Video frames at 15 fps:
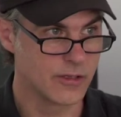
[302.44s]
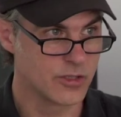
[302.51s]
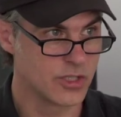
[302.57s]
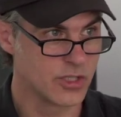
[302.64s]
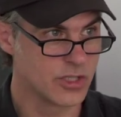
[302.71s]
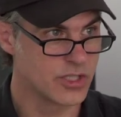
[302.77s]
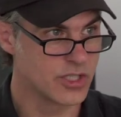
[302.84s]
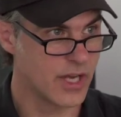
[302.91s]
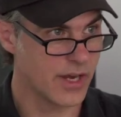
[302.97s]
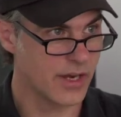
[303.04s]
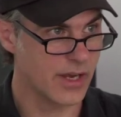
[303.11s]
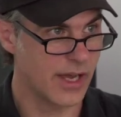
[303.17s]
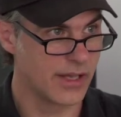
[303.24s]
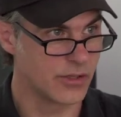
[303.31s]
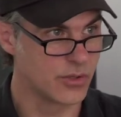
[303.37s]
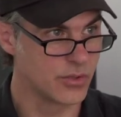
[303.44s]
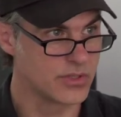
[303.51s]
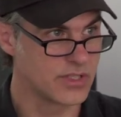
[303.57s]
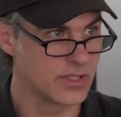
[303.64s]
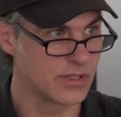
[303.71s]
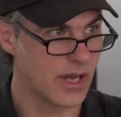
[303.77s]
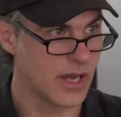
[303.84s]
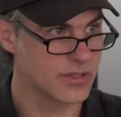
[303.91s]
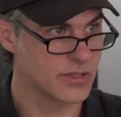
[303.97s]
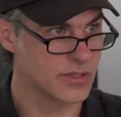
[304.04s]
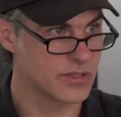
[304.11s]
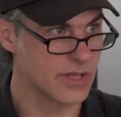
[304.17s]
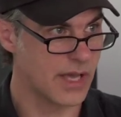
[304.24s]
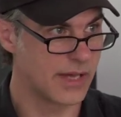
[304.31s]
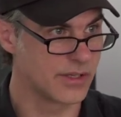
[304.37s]
Zizek and
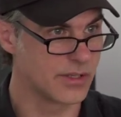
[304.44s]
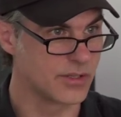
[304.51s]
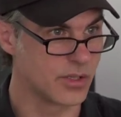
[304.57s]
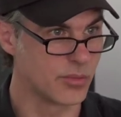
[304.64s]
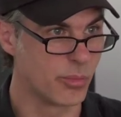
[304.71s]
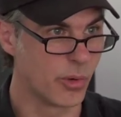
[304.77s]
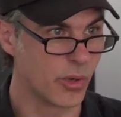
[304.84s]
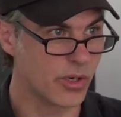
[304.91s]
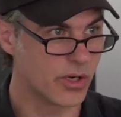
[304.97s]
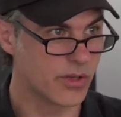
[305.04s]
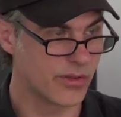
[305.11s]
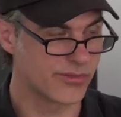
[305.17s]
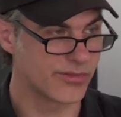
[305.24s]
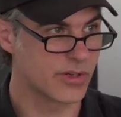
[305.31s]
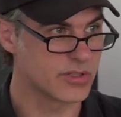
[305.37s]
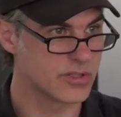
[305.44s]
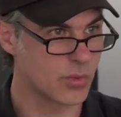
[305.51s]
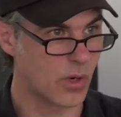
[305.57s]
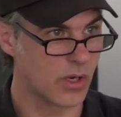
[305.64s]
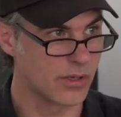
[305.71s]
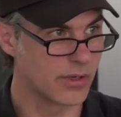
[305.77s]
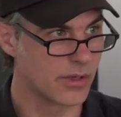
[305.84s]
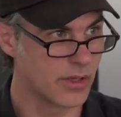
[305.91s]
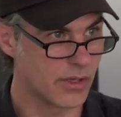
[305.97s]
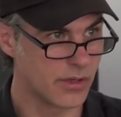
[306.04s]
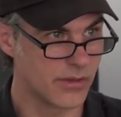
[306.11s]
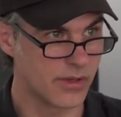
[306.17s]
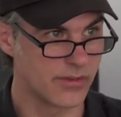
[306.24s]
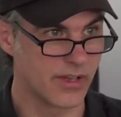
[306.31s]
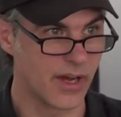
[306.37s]
Duzinas's edited book, the first one,
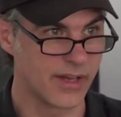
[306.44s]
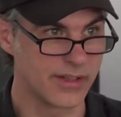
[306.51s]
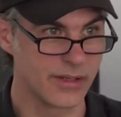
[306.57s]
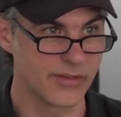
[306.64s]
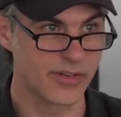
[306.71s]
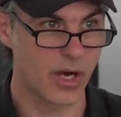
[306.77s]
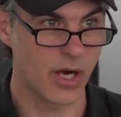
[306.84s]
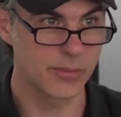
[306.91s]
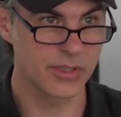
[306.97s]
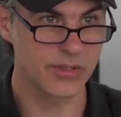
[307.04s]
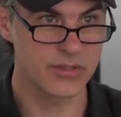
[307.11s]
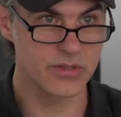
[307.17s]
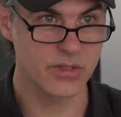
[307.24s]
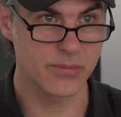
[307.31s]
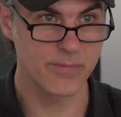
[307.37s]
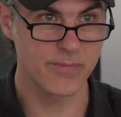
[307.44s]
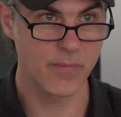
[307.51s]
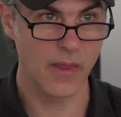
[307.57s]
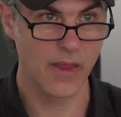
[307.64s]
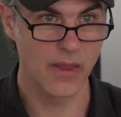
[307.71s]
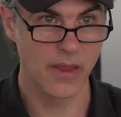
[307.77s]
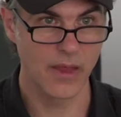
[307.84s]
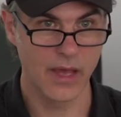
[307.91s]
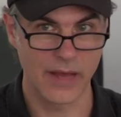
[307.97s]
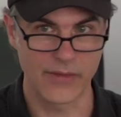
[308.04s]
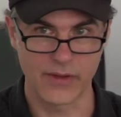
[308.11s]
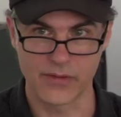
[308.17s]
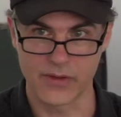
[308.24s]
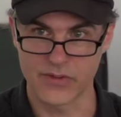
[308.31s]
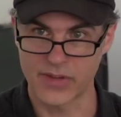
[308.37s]
The Idea of Communism,
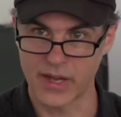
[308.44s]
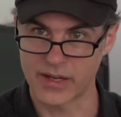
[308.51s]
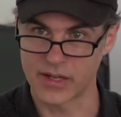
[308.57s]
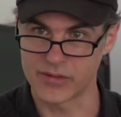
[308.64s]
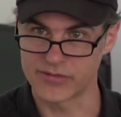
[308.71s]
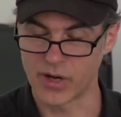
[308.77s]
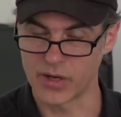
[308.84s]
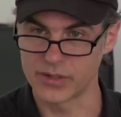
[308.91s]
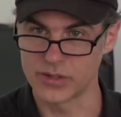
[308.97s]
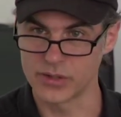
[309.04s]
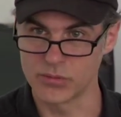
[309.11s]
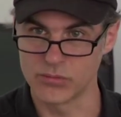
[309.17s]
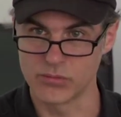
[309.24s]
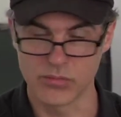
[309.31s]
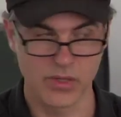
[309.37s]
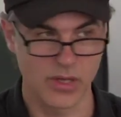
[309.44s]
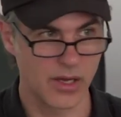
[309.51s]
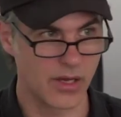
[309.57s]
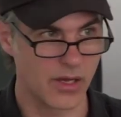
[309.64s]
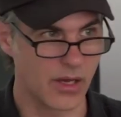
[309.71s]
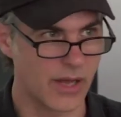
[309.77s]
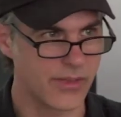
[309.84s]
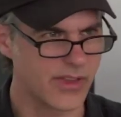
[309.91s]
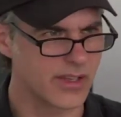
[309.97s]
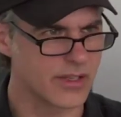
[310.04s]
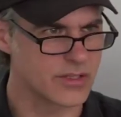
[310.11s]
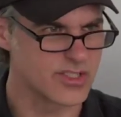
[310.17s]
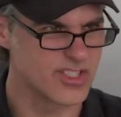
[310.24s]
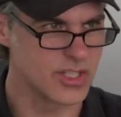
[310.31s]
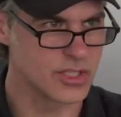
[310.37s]
And then the second volume, I think
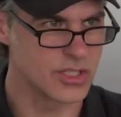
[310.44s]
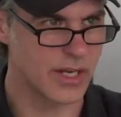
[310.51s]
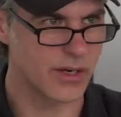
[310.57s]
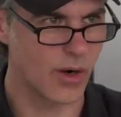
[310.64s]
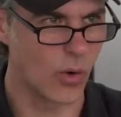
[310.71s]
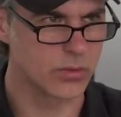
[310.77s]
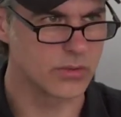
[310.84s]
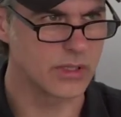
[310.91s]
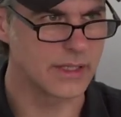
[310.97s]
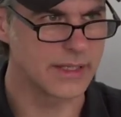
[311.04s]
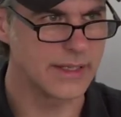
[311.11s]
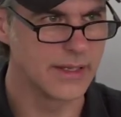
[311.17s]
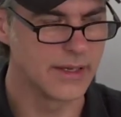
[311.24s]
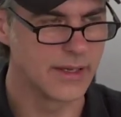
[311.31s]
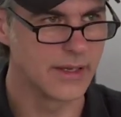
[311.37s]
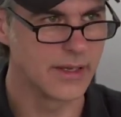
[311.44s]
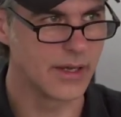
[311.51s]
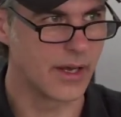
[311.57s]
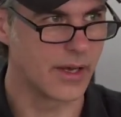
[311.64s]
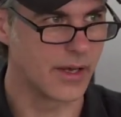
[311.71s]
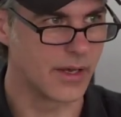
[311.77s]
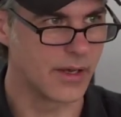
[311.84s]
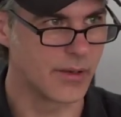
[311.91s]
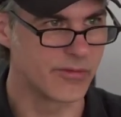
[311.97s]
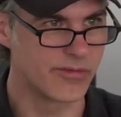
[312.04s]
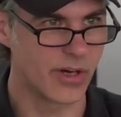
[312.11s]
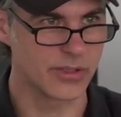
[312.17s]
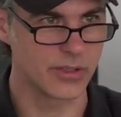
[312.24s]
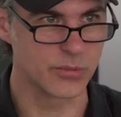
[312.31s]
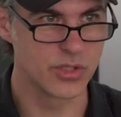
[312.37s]
it's Zizek only,
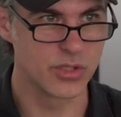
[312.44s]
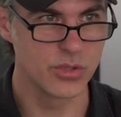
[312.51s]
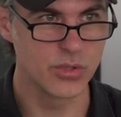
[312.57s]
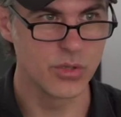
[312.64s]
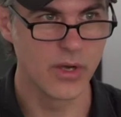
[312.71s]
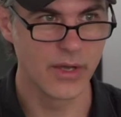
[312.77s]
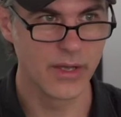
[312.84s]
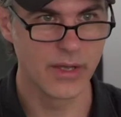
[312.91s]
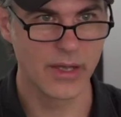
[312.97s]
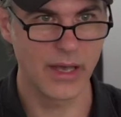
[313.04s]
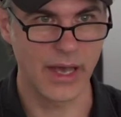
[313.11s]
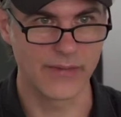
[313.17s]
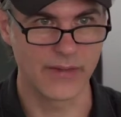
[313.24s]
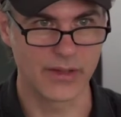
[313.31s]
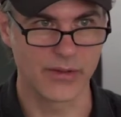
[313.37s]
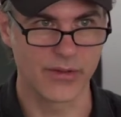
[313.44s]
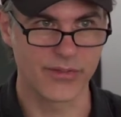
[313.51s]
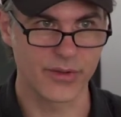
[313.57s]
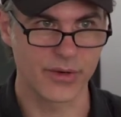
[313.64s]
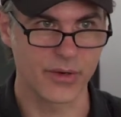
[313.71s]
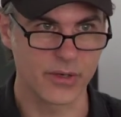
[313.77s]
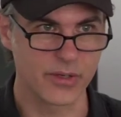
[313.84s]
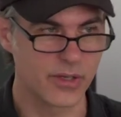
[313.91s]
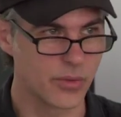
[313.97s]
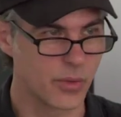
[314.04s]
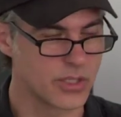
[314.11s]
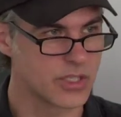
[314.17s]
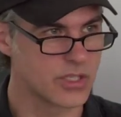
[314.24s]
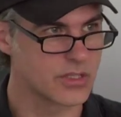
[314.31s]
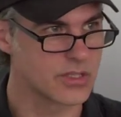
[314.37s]
volume two. And then the third,
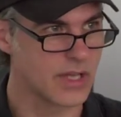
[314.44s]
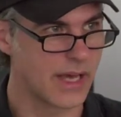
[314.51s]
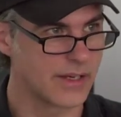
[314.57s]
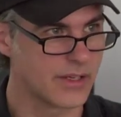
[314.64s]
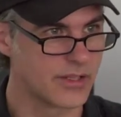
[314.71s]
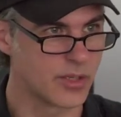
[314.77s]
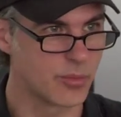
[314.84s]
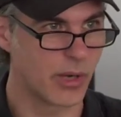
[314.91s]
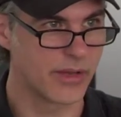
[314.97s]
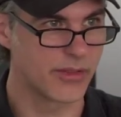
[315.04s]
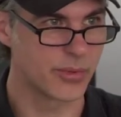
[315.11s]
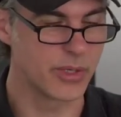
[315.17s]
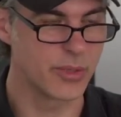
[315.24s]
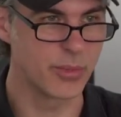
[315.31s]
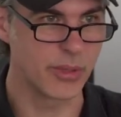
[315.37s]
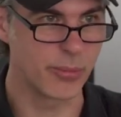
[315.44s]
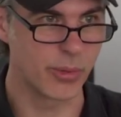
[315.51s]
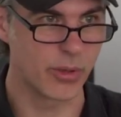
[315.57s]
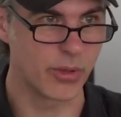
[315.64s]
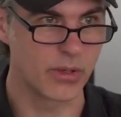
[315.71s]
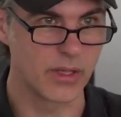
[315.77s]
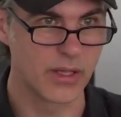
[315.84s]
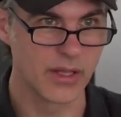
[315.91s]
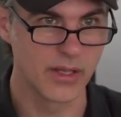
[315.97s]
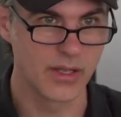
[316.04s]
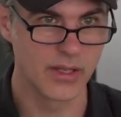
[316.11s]
which is edited by three people,